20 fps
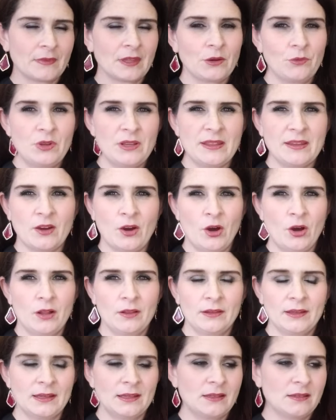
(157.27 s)
what do they
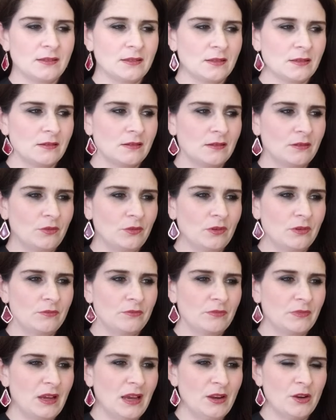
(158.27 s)
call it?
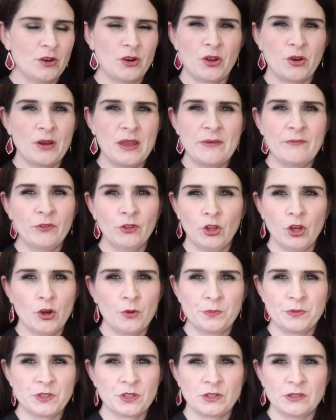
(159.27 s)
I don't know,
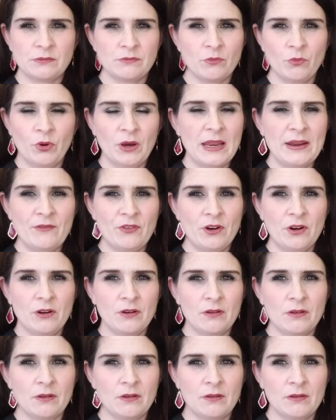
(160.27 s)
envelopes or
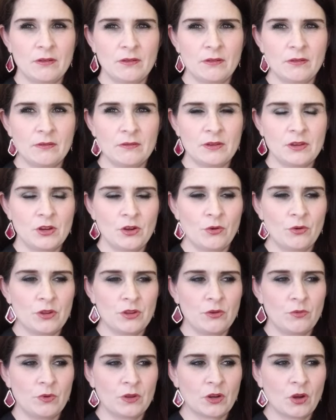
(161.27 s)
whatever you know
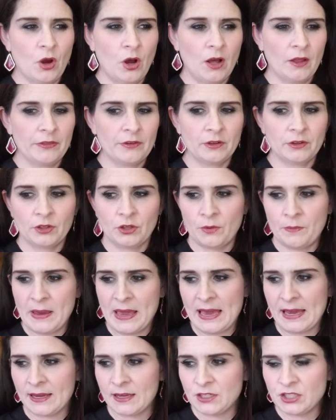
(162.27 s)
you would call their little
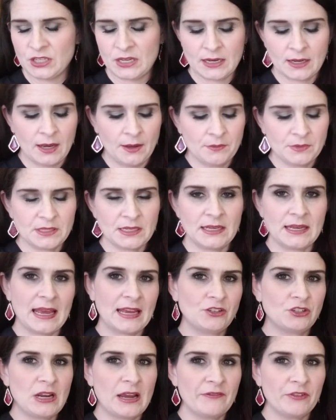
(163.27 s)
package that it comes in. I
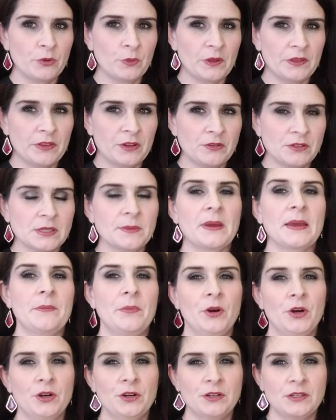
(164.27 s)
travel with those in my
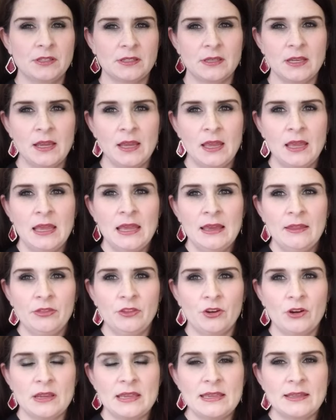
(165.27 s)
purse.
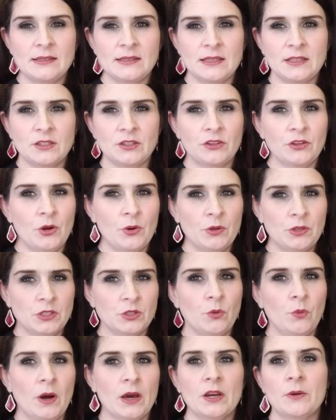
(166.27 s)
They're easy to throw
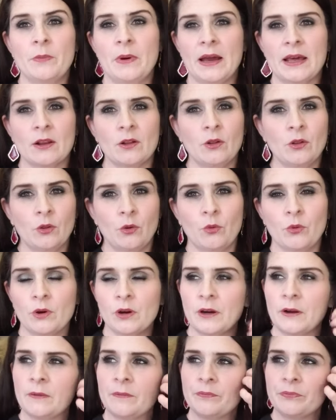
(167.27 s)
into a water bottle
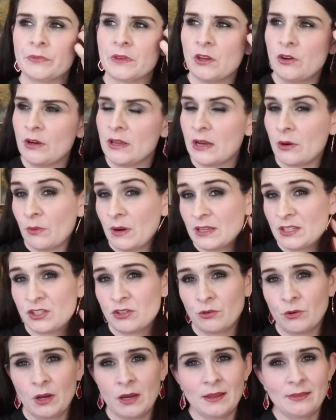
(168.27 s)
or you're at a
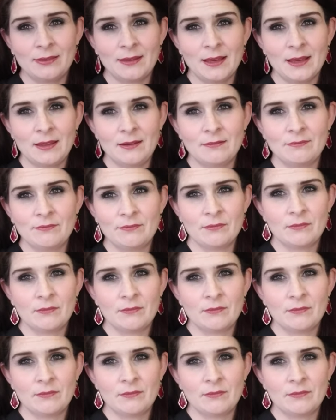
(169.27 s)
restaurant that